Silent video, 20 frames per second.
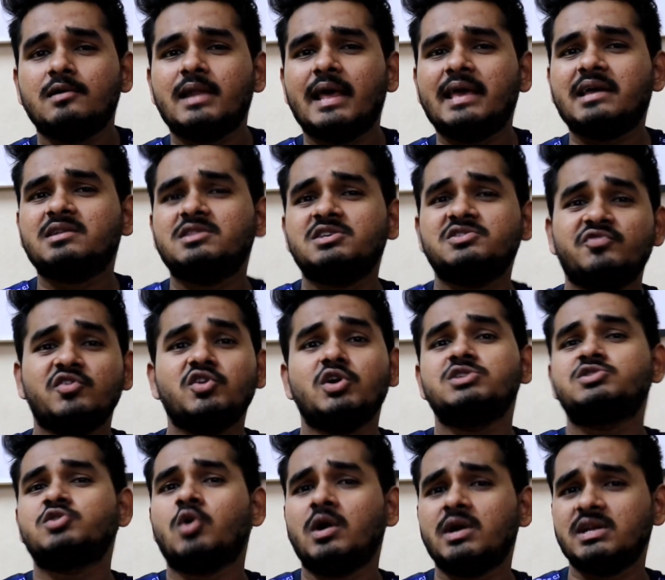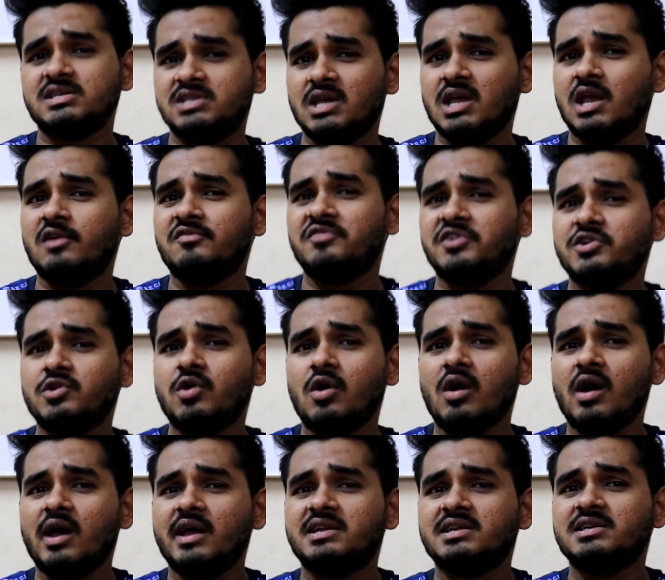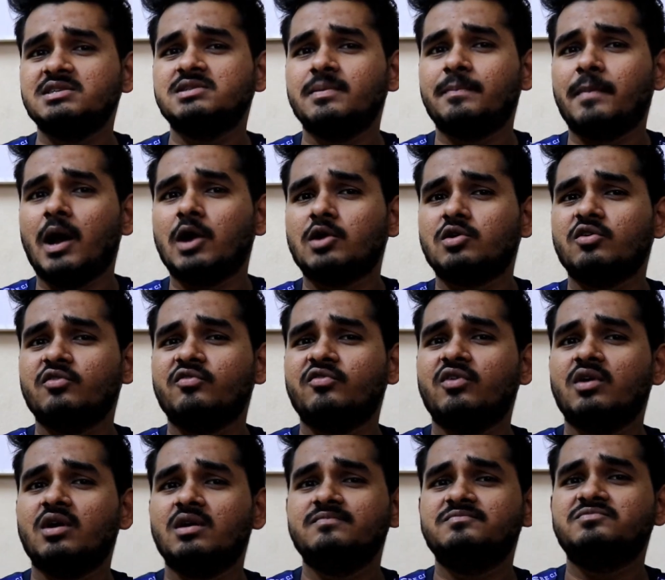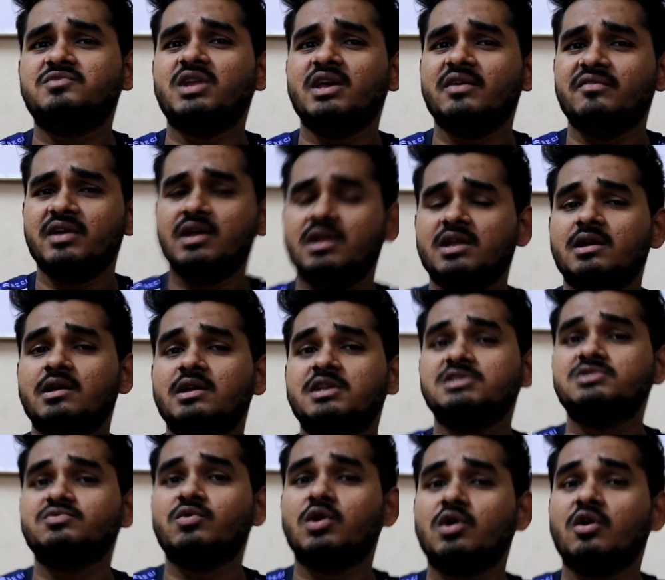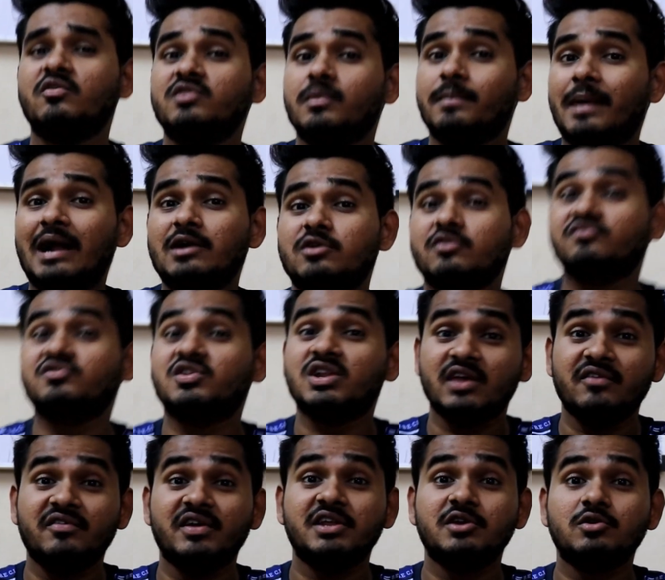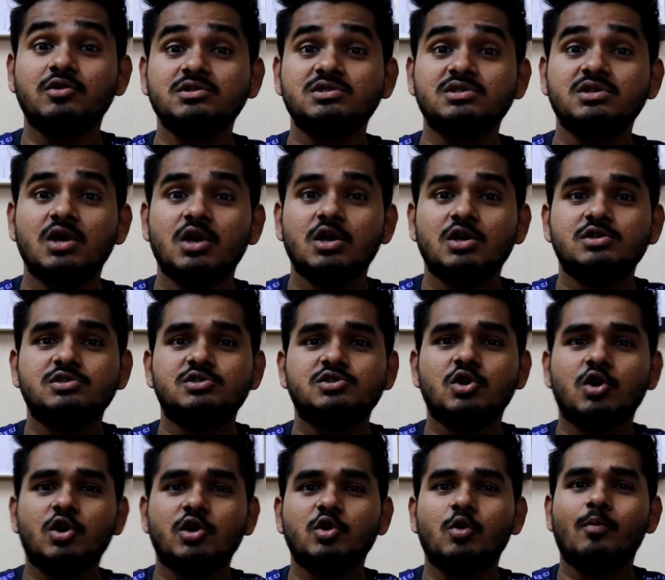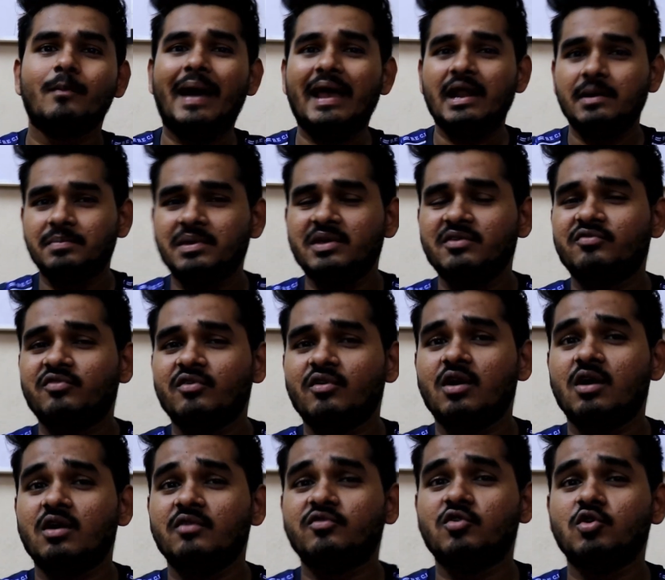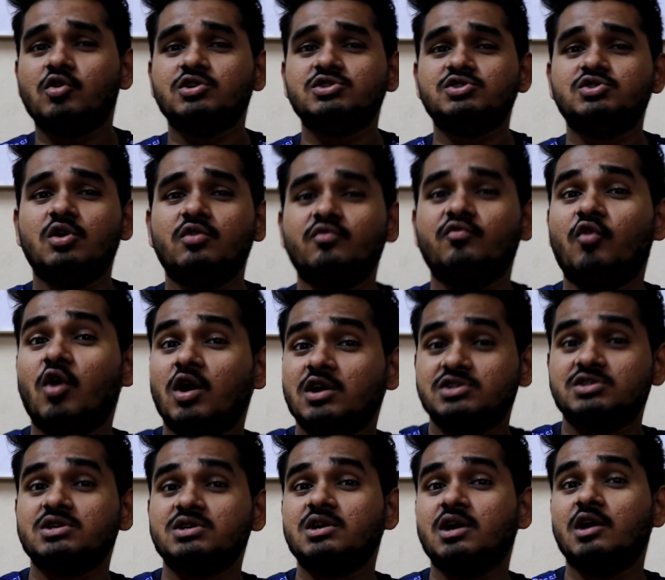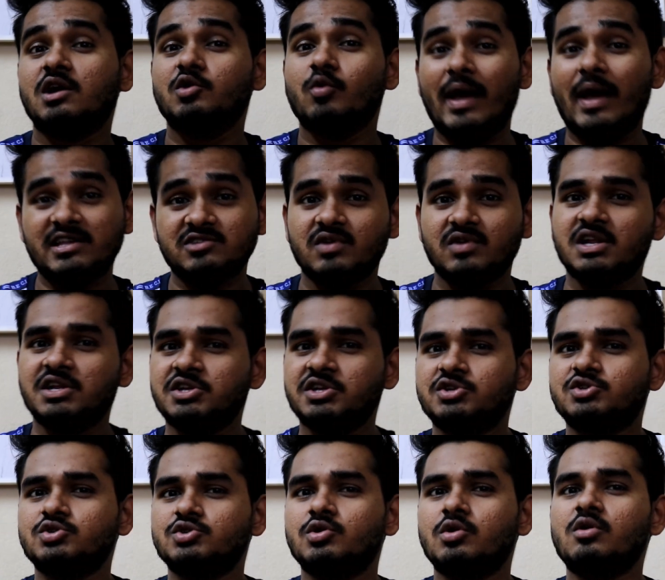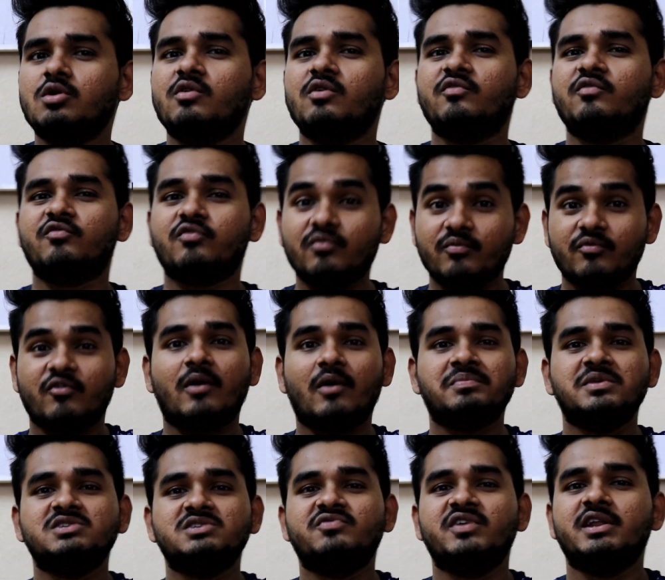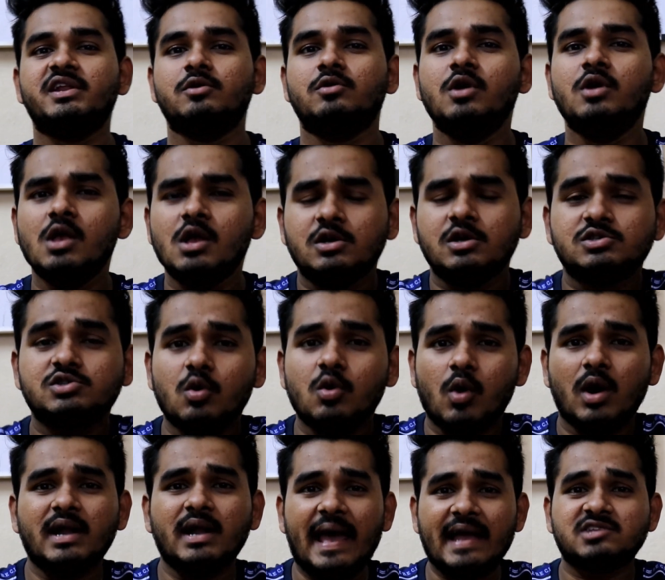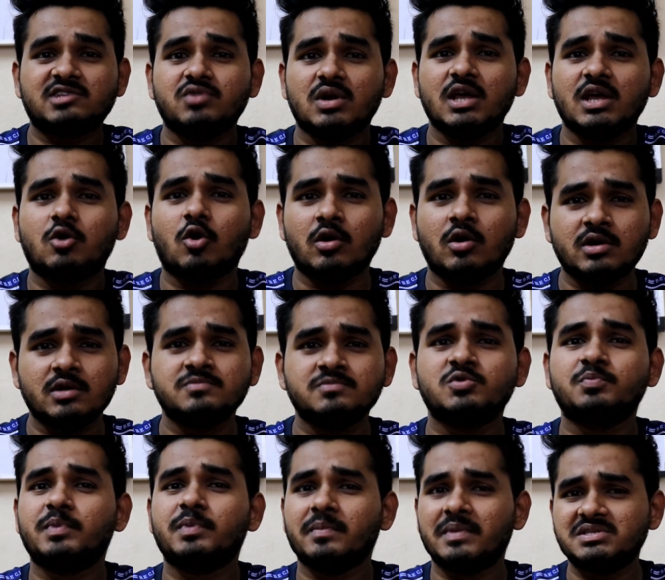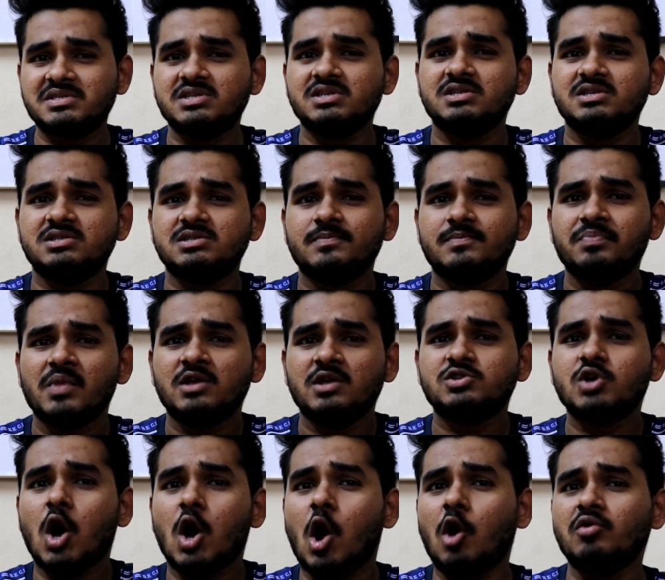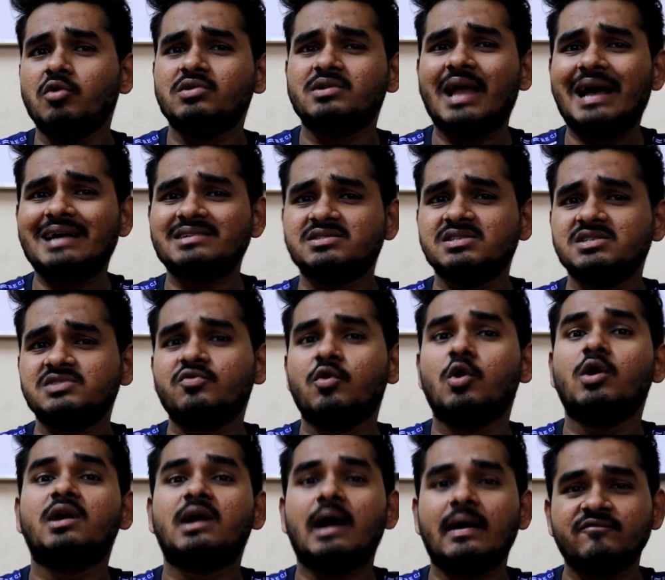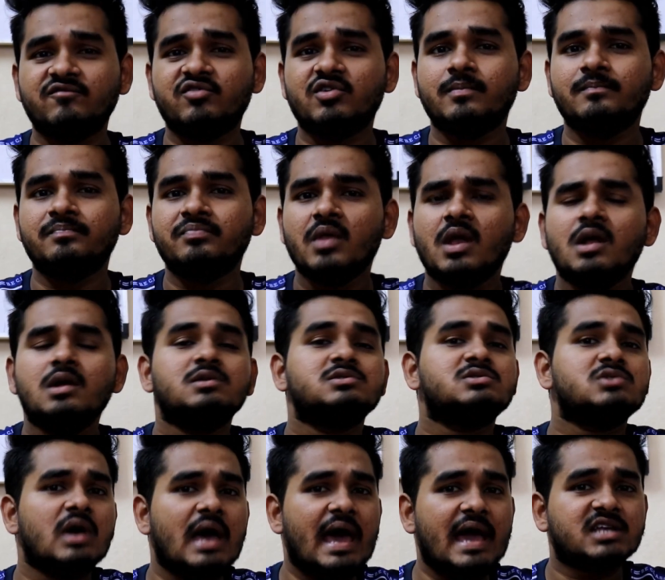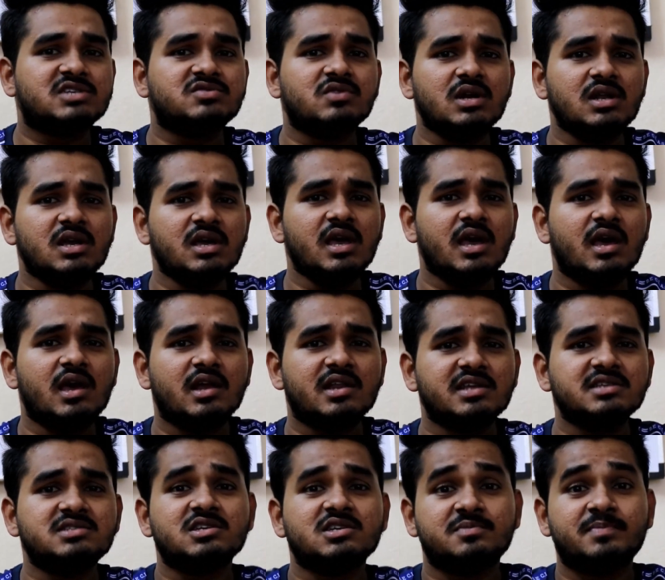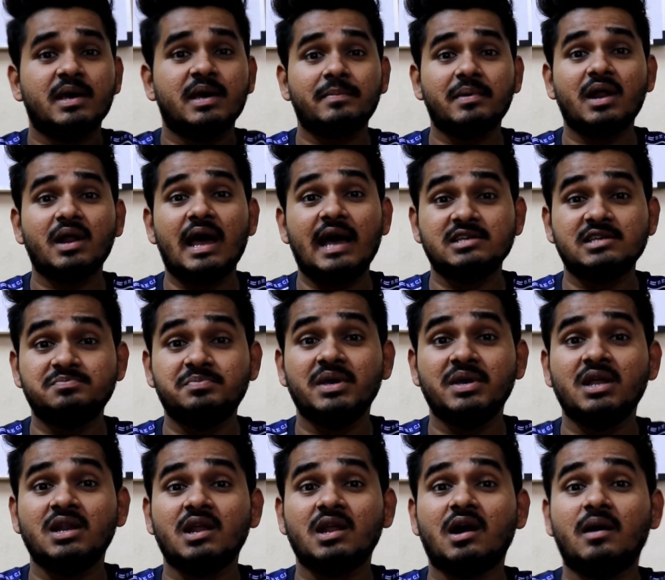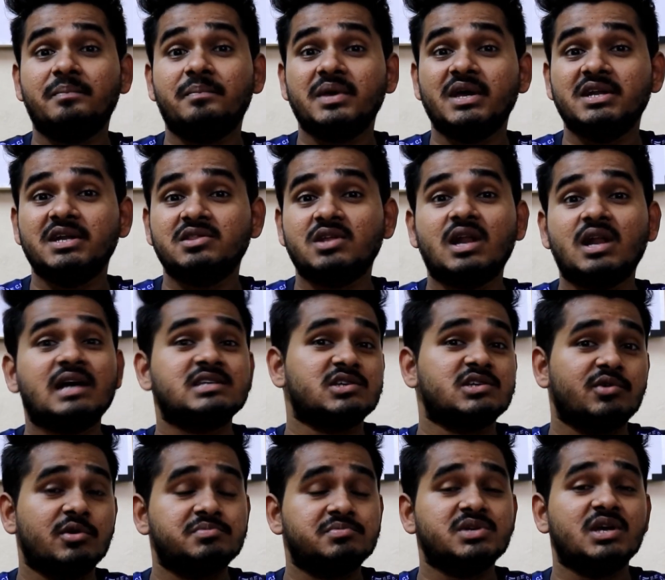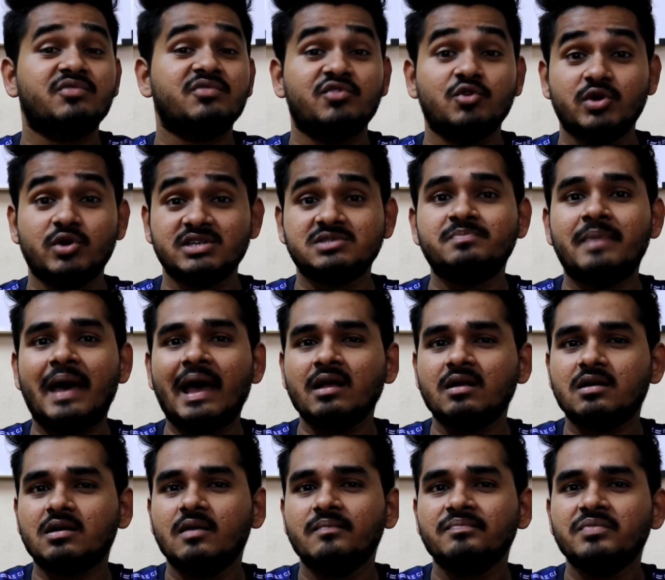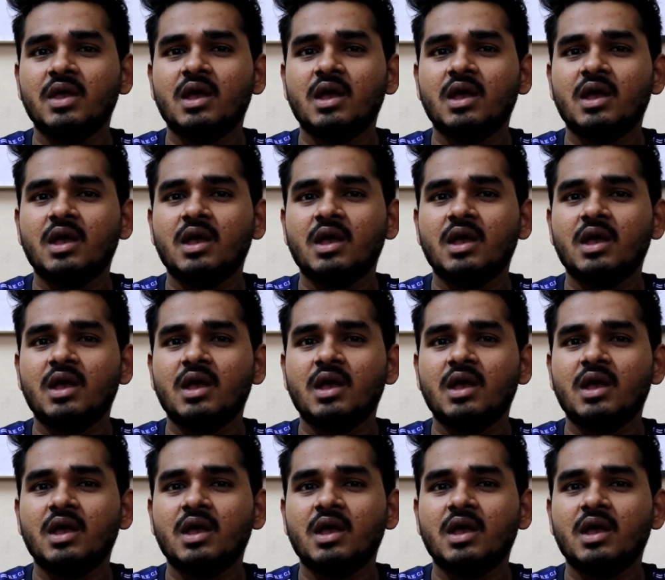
Like this video is not a single video, it is one of the part of three videos. So you might be focused on what you actually need to know from this video. So what actually quantum supremacy is? So how does this word come from? So actually a research paper has been appeared in the NASA website few days back